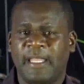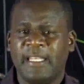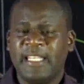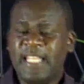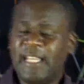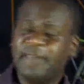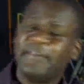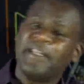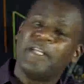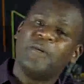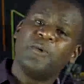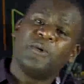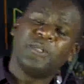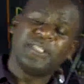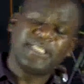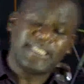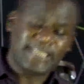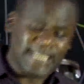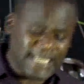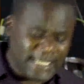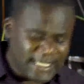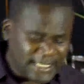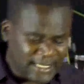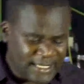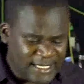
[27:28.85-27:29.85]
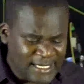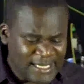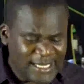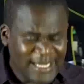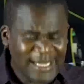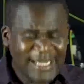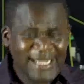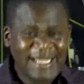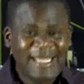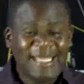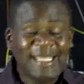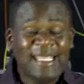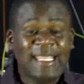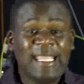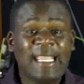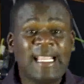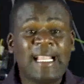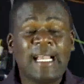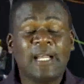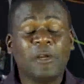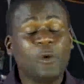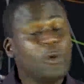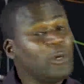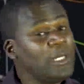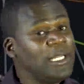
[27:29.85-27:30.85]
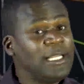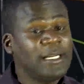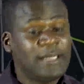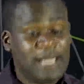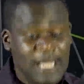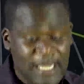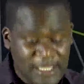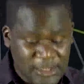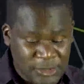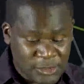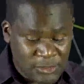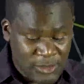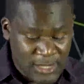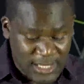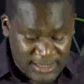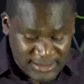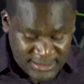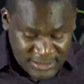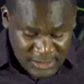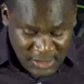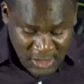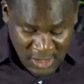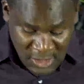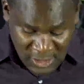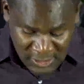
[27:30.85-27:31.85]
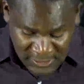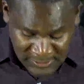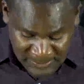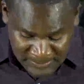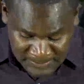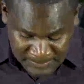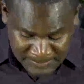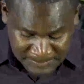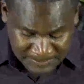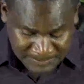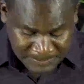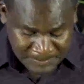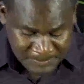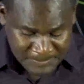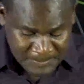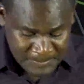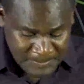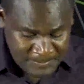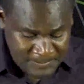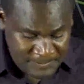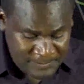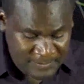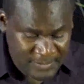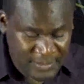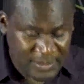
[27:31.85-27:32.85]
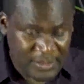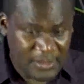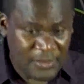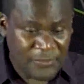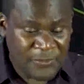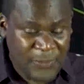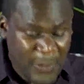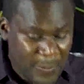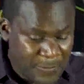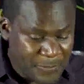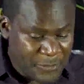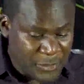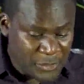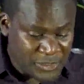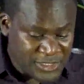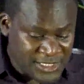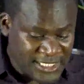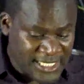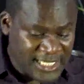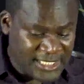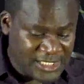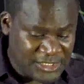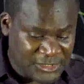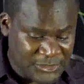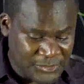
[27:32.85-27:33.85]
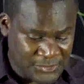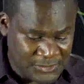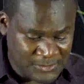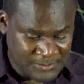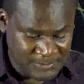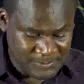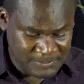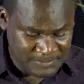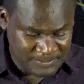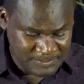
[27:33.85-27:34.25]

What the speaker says: David was saying he can only run towards God for protection.